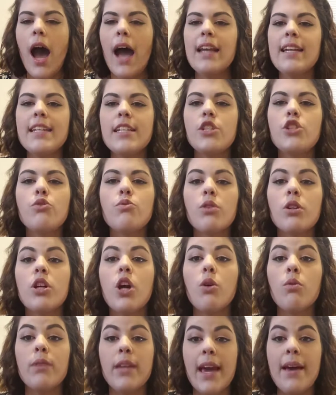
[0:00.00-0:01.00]
I need you to
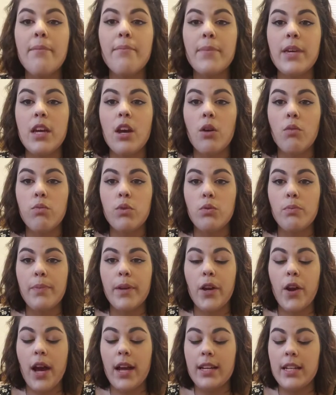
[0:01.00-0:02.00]
go get me a root
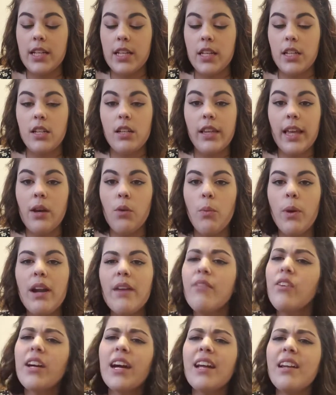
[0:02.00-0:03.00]
beer. I need," like,
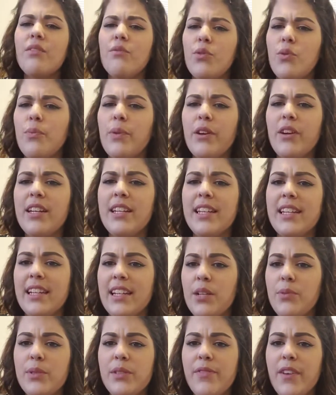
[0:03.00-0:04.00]
whatever kind of root beer he
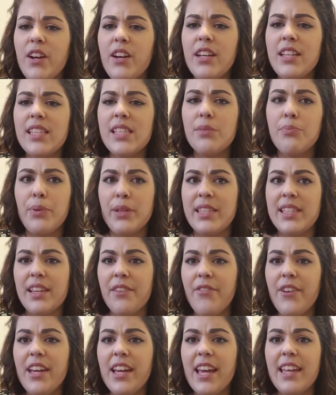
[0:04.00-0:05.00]
needed. He was very
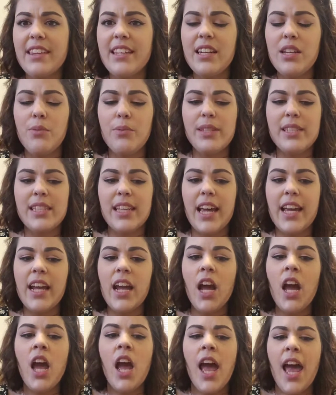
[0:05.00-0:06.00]
specific. And then he was
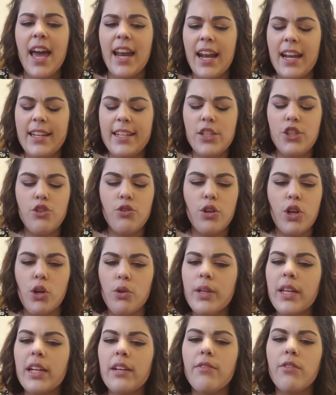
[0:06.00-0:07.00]
like, "And I need you to
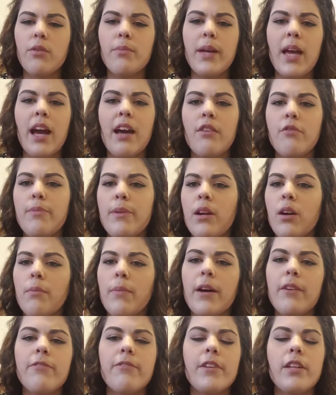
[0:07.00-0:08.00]
go get it for me. I have been
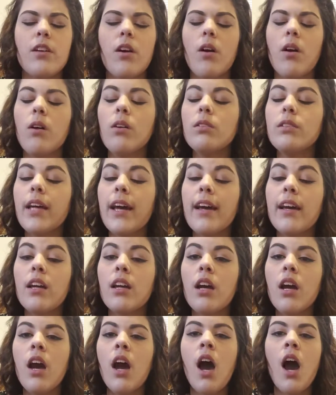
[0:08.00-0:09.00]
on my feet all
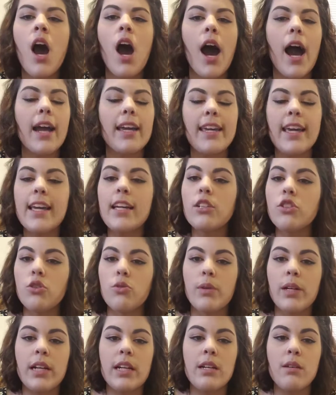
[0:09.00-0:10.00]
day. I can't
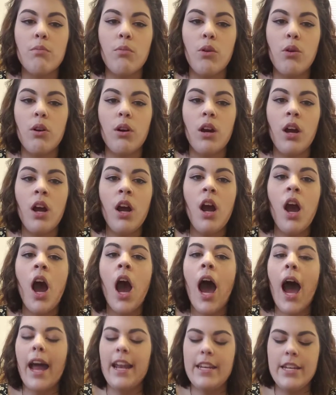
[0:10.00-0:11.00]
do it anymore.
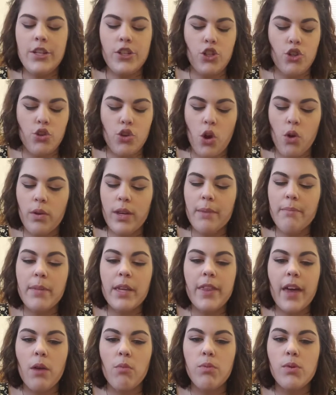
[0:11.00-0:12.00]
I need you to go get
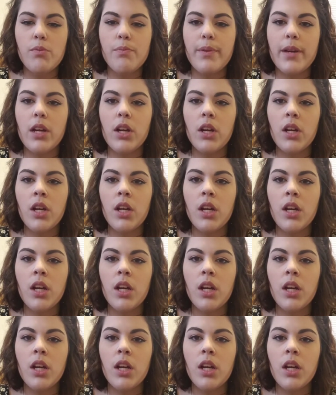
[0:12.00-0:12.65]
me that root beer."